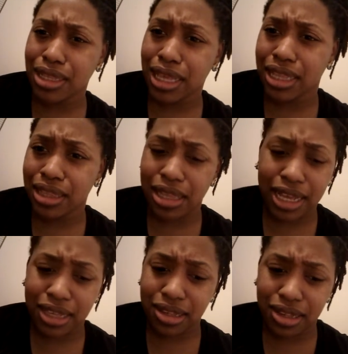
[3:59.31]
like,
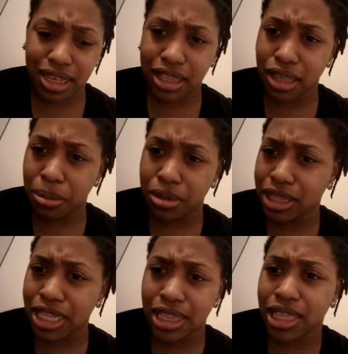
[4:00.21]
I guess
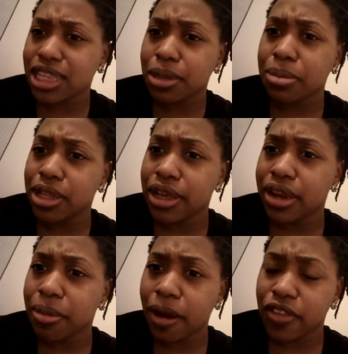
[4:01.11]
lick the blood
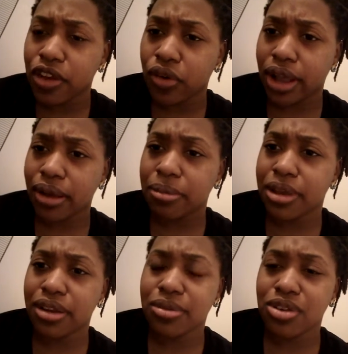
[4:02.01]
up off the ground.
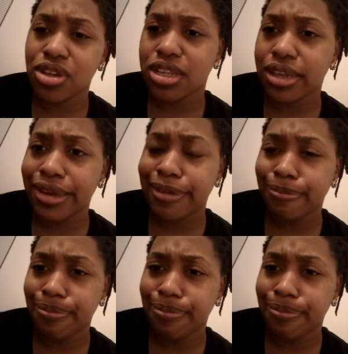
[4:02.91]
But it was just like,